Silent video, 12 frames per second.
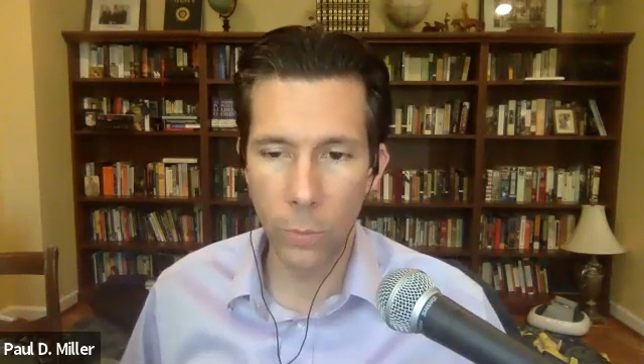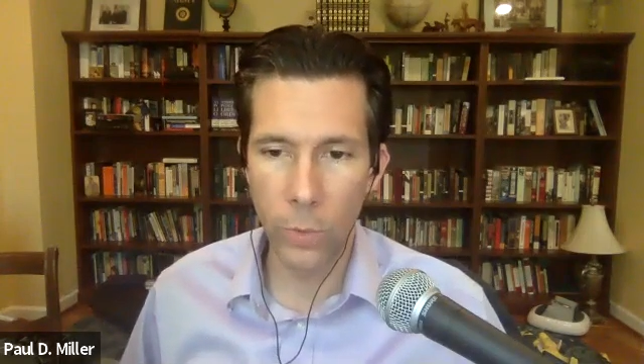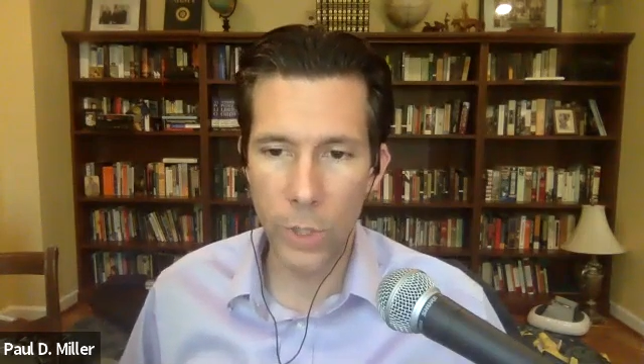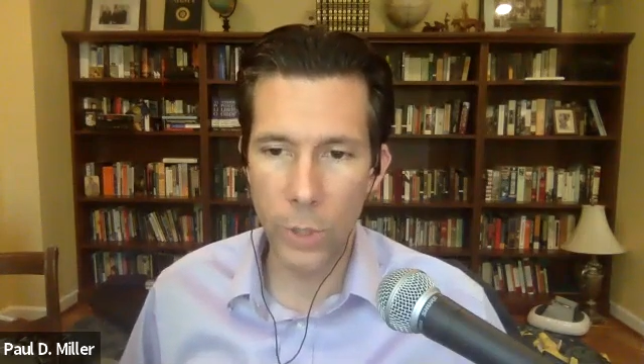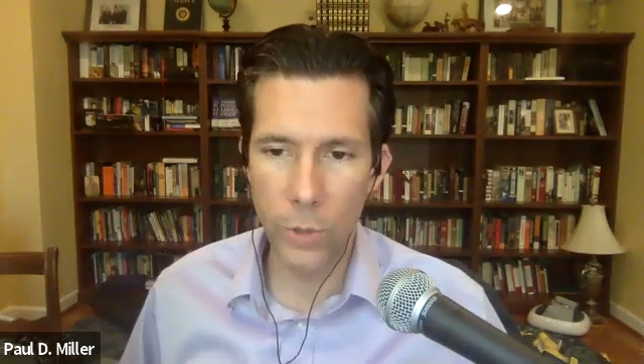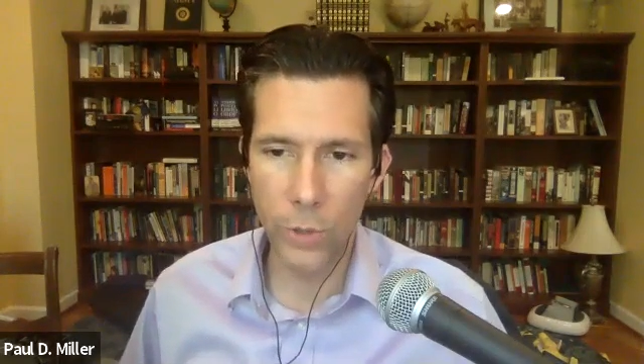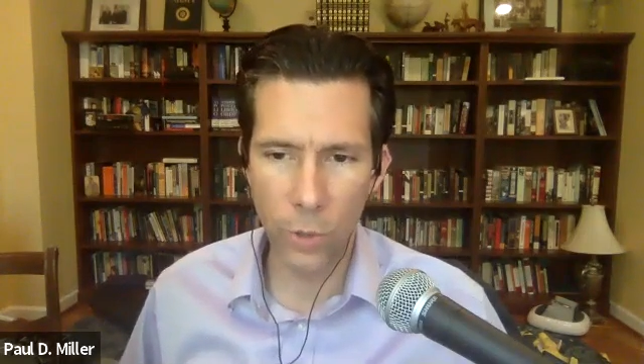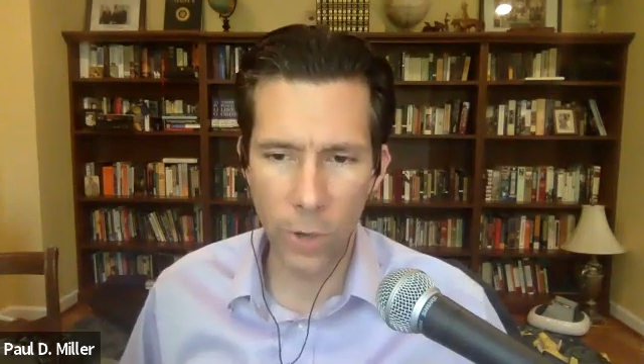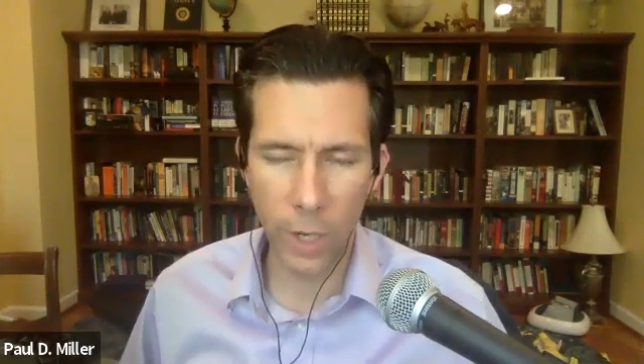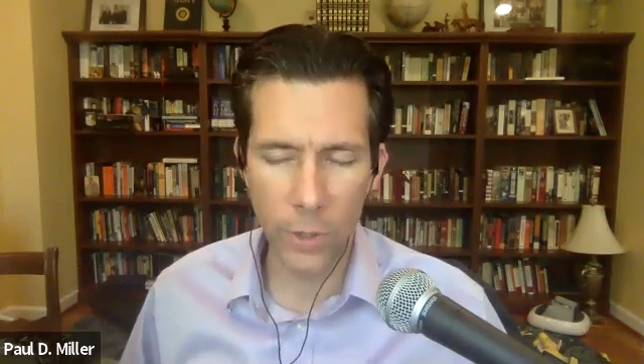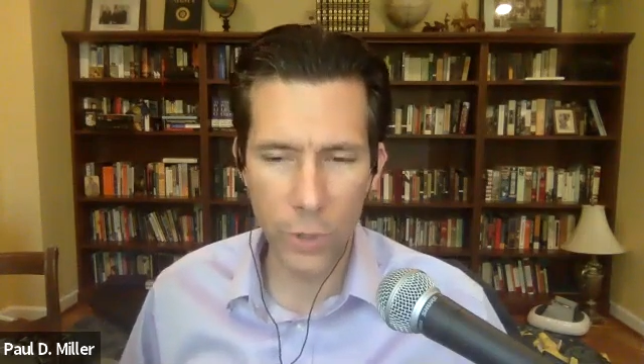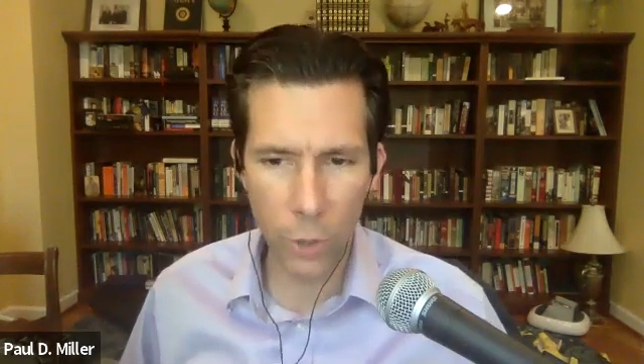you
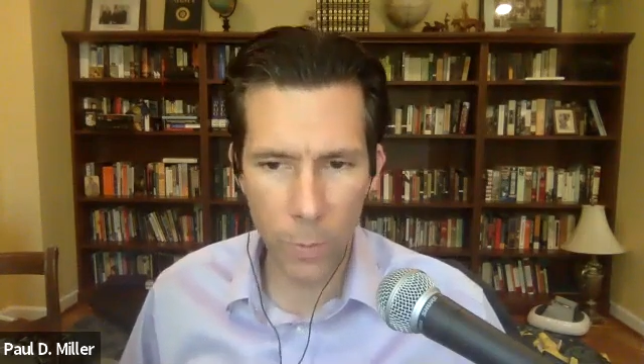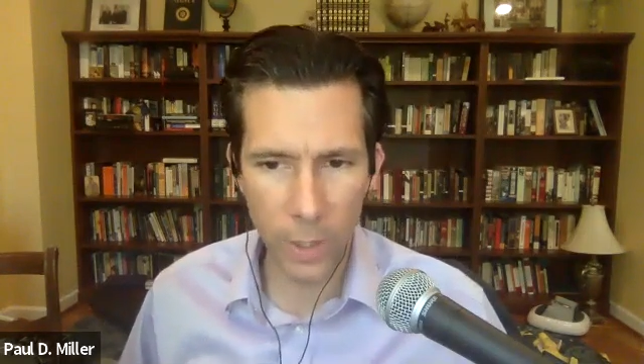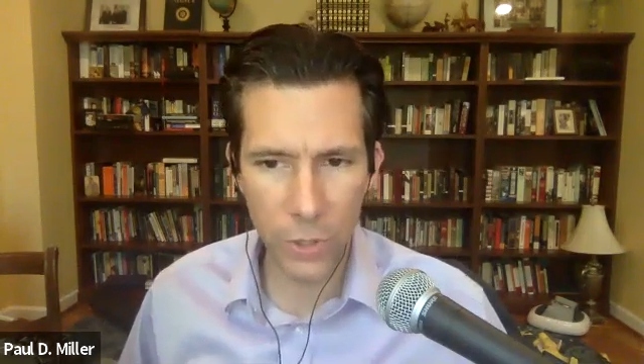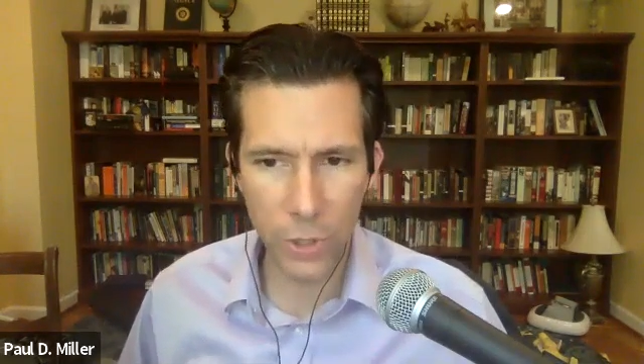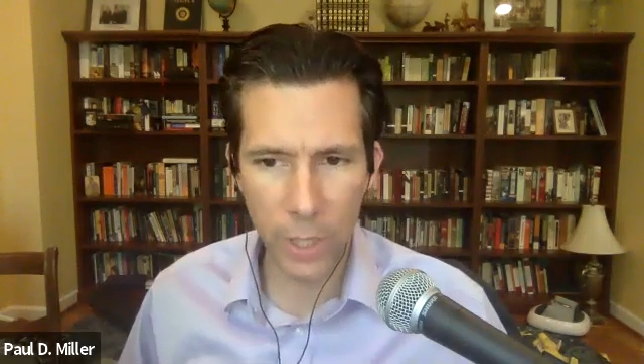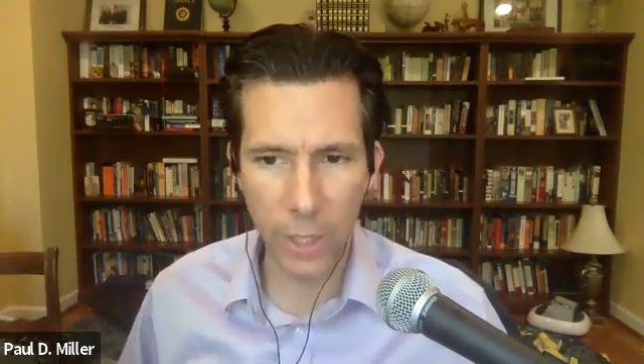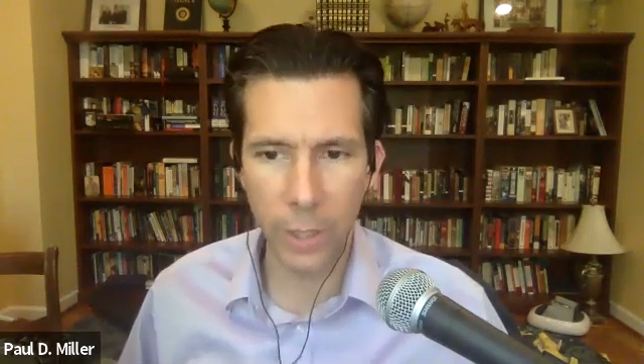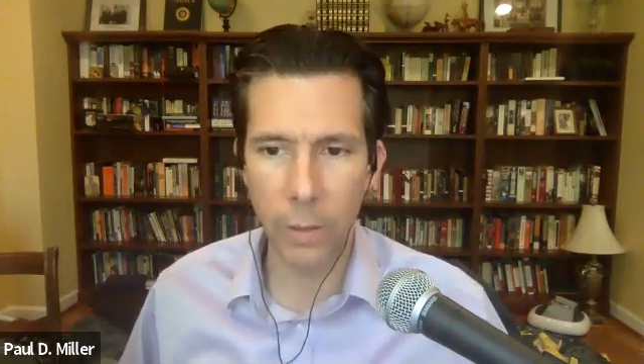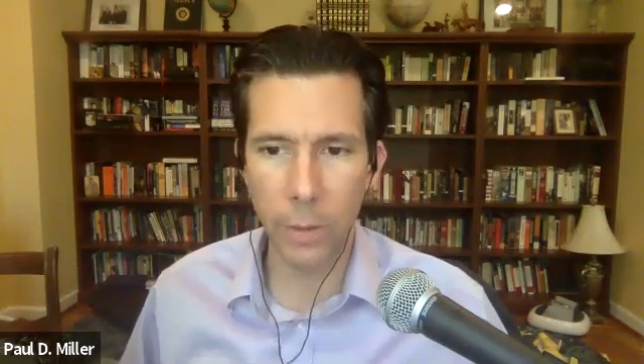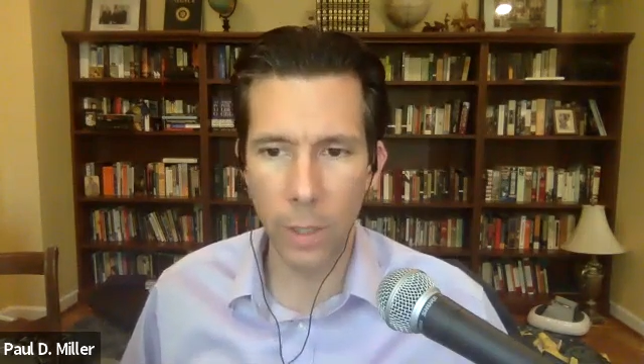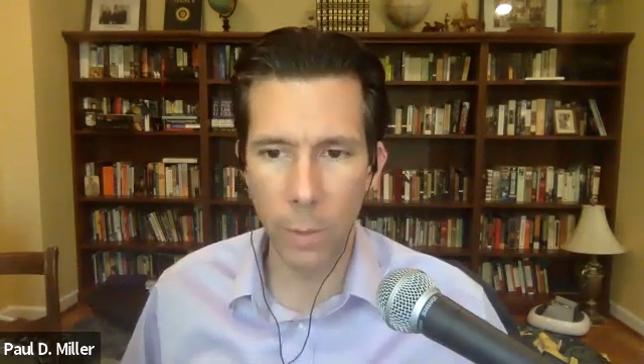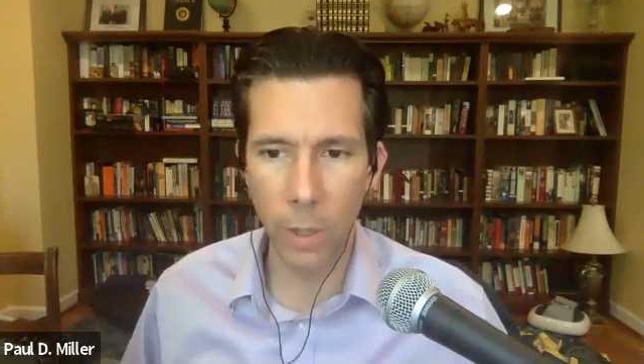try too much and it
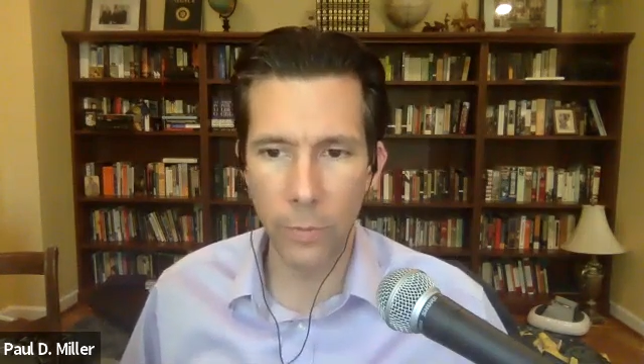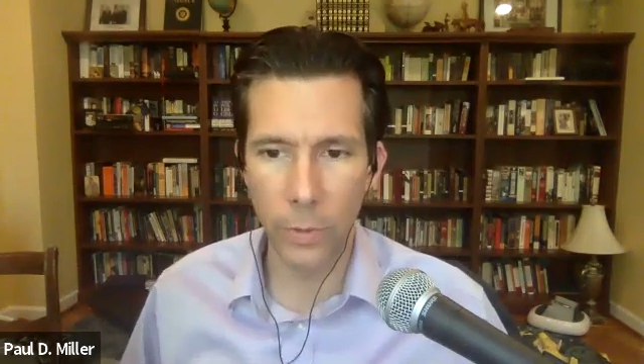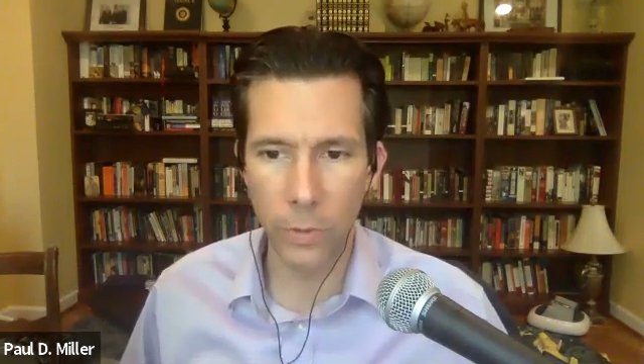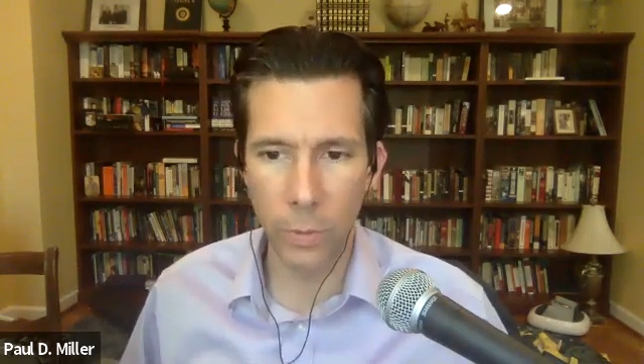can come off as